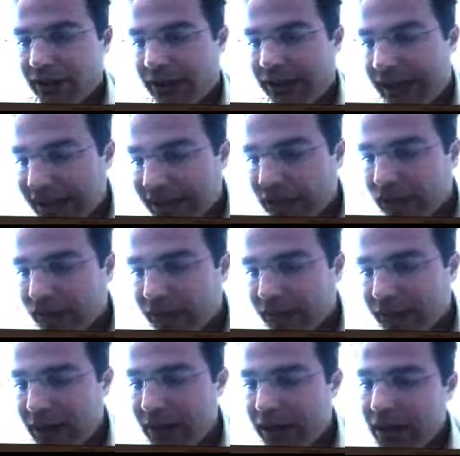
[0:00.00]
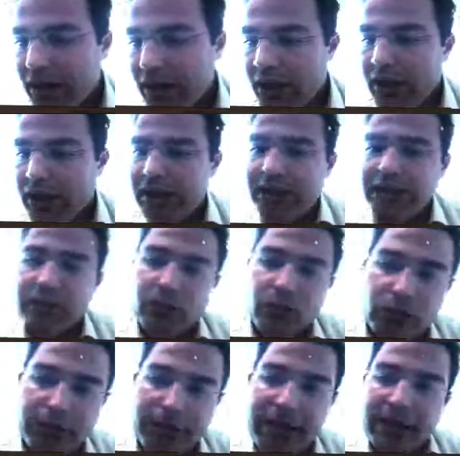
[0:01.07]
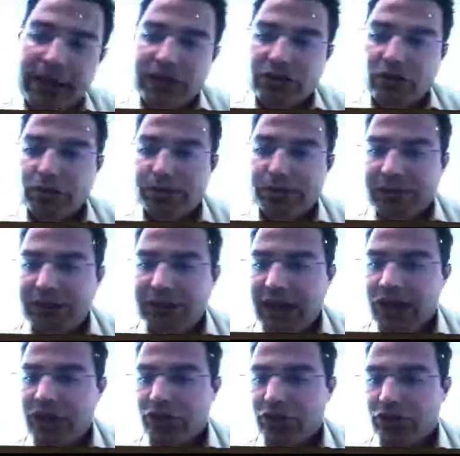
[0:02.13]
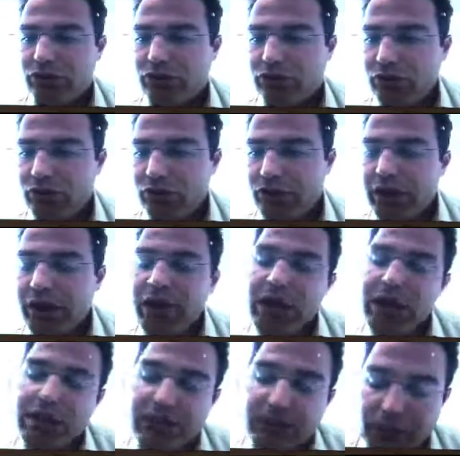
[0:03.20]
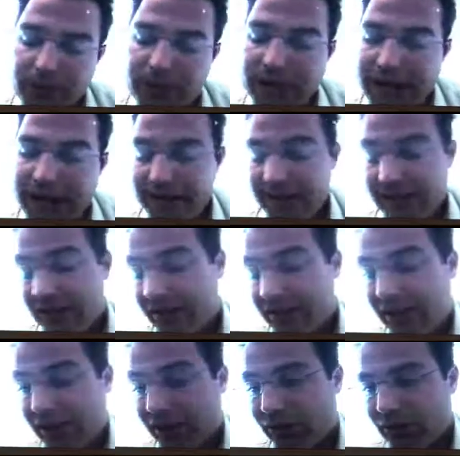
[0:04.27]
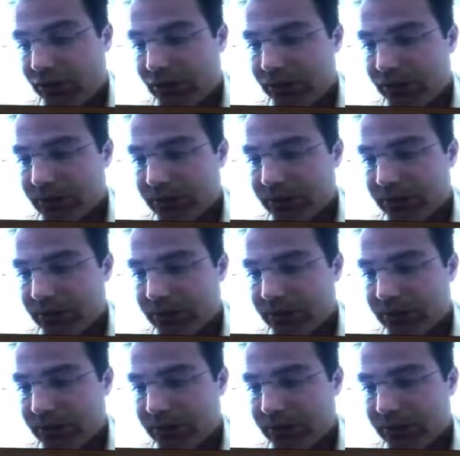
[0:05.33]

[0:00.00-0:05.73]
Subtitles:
next to me that will make a short presentation to you, it is from the ICT sector.